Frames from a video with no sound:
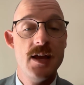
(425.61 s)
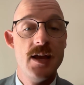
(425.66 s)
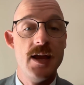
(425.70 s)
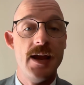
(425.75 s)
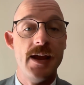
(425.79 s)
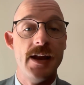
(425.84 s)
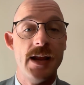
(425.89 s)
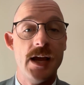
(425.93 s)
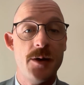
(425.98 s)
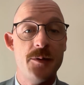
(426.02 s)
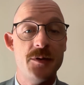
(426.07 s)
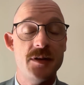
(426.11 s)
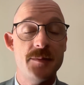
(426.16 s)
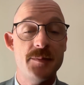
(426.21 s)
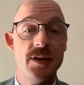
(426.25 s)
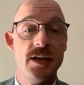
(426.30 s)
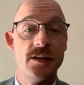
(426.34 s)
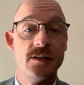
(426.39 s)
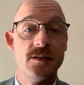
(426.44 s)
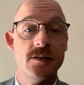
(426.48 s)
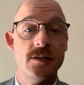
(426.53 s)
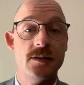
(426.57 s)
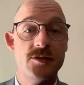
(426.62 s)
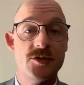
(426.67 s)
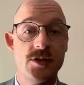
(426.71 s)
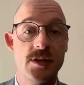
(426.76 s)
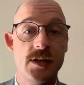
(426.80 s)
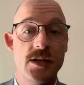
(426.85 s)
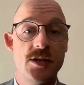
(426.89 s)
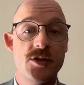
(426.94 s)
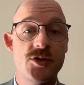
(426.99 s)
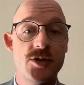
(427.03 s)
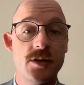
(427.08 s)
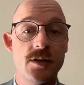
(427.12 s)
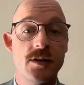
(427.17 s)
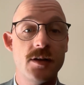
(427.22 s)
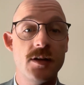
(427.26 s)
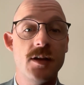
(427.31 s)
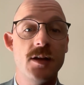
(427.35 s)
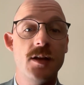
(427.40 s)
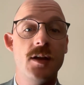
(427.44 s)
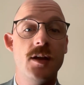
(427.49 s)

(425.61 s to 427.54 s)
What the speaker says: and how he impacted education.